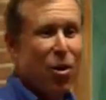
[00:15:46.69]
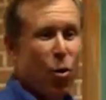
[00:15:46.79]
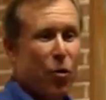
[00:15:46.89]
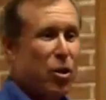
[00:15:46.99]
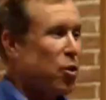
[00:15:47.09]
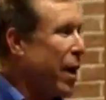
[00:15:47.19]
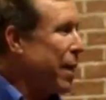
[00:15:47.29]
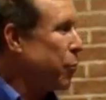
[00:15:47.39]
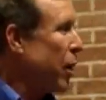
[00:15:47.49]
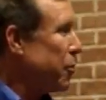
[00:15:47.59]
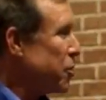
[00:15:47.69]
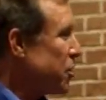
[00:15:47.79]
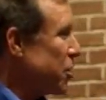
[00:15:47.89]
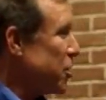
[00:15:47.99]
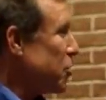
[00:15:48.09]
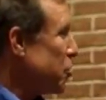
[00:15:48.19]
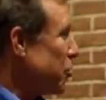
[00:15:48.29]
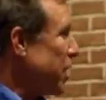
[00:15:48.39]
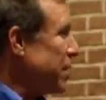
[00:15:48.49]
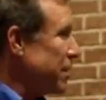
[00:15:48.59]
Or that you had brothers and sisters or
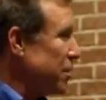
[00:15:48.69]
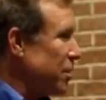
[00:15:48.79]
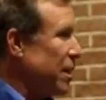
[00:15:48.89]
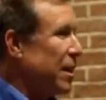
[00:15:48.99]
didn't?